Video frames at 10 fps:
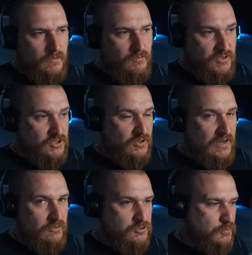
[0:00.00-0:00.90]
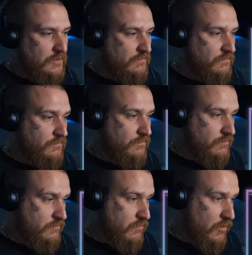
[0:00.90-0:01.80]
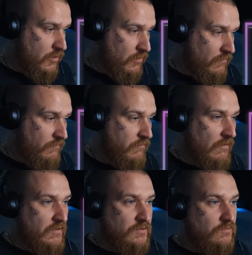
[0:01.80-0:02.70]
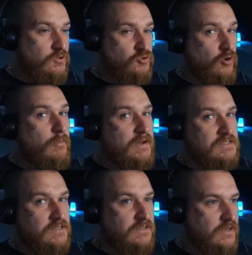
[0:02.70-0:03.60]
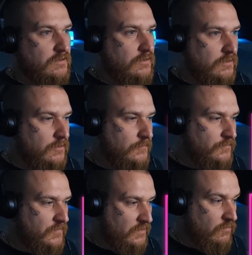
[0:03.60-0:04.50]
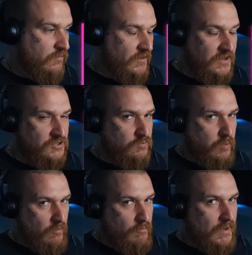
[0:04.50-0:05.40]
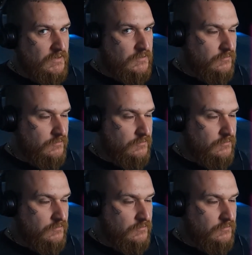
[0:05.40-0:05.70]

But it turned out to be a very traumatic day. Things went bad.